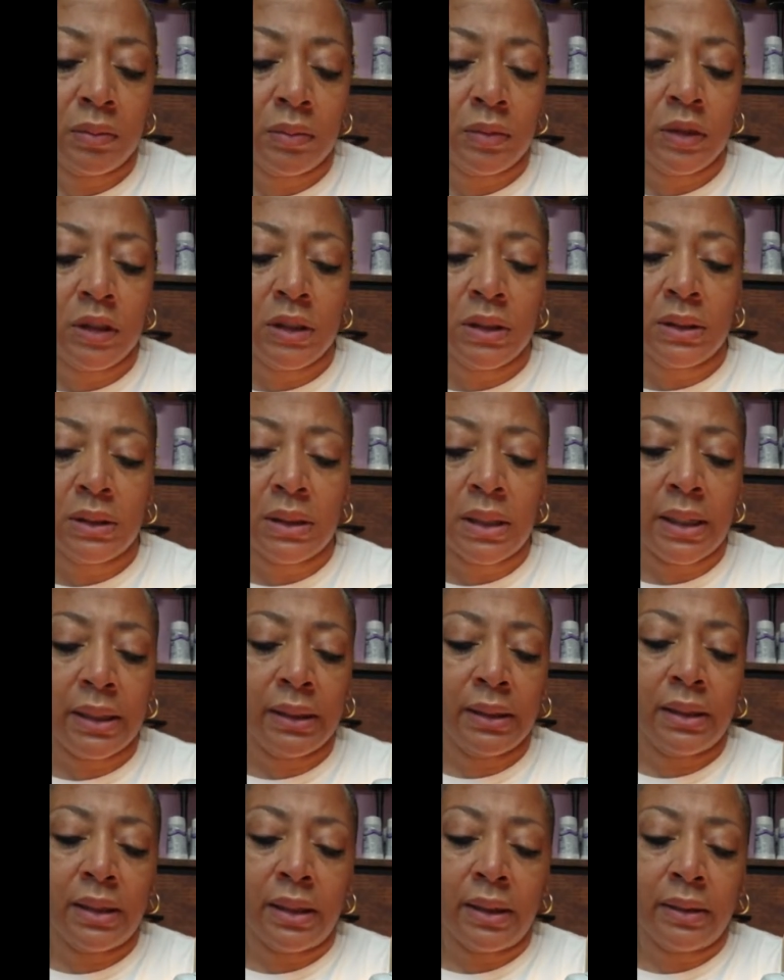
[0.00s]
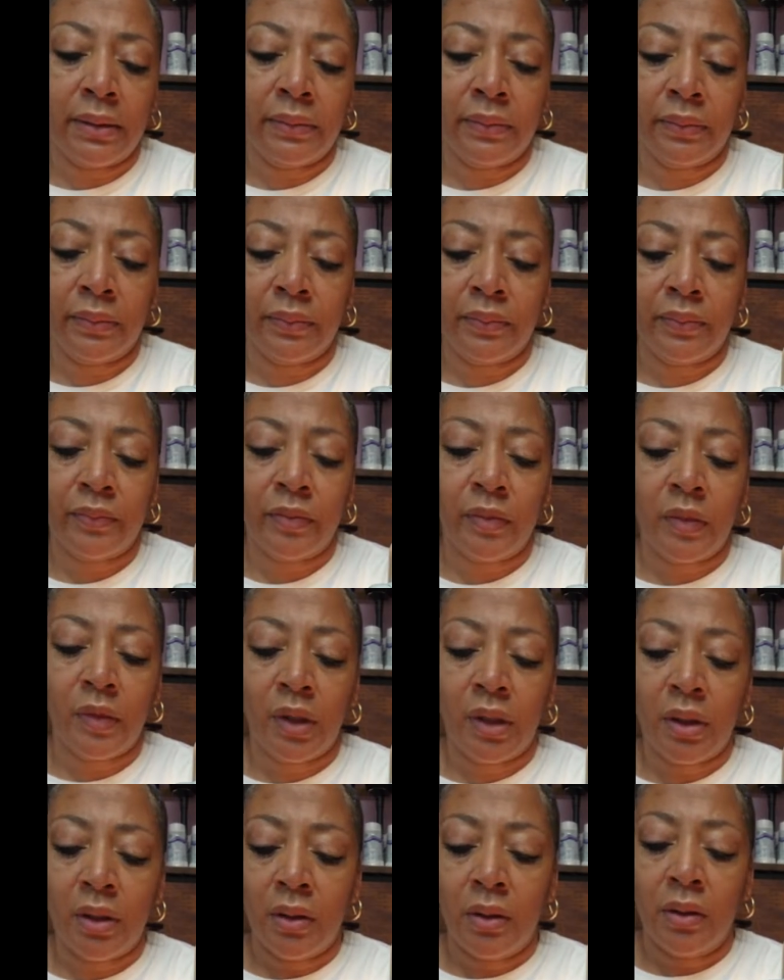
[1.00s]
just like that.
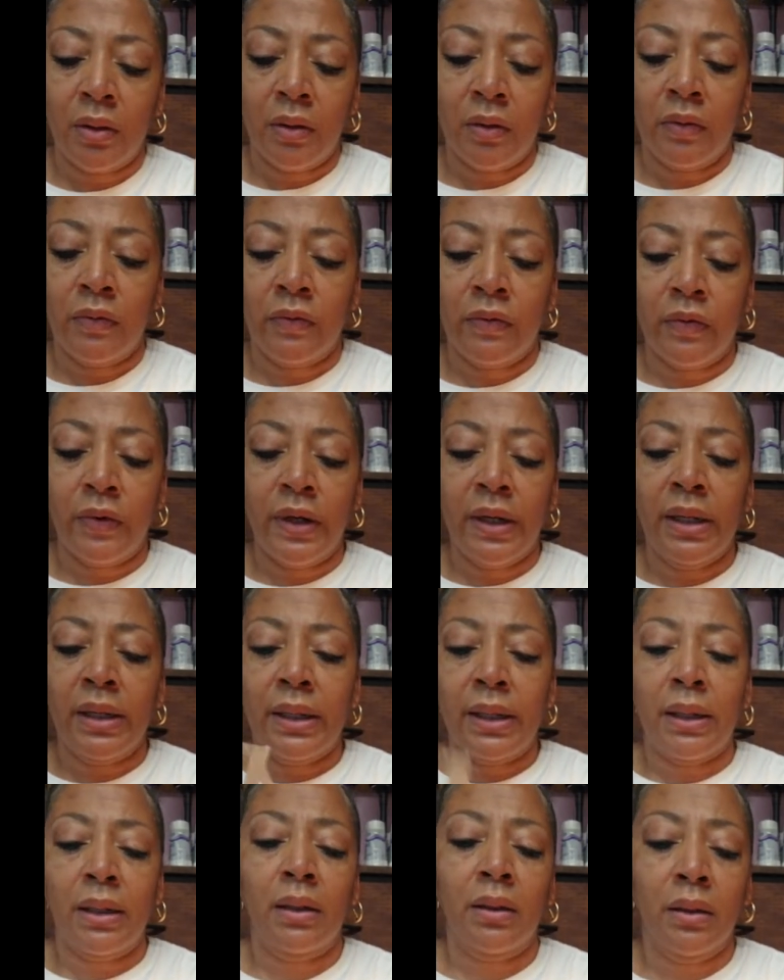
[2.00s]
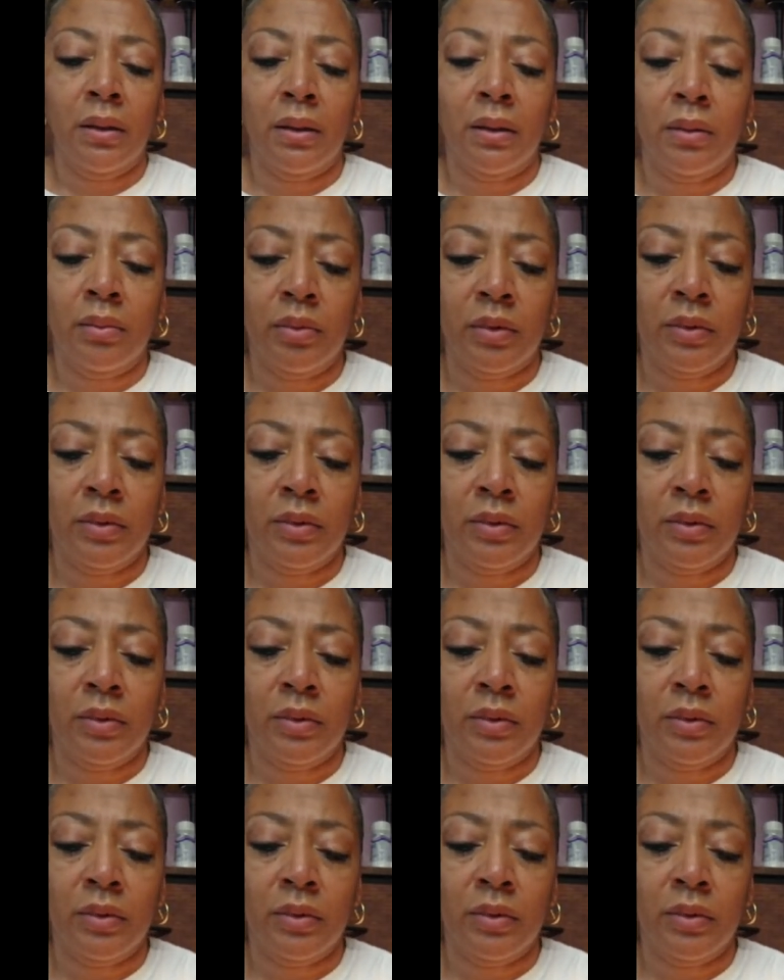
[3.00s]
Freeing that up.